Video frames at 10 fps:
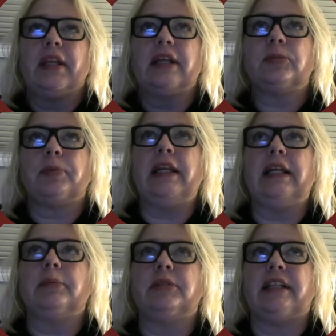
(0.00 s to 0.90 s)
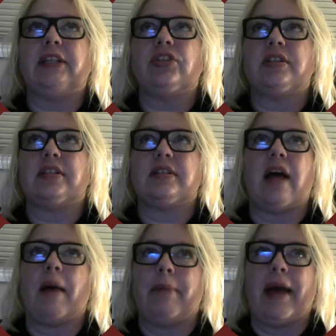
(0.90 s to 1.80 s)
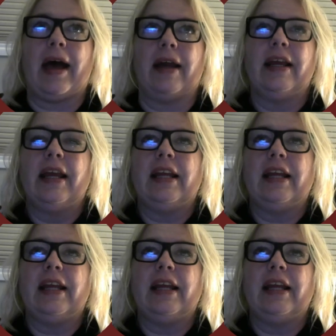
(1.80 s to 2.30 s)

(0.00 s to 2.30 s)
Explaining limitations is not bad.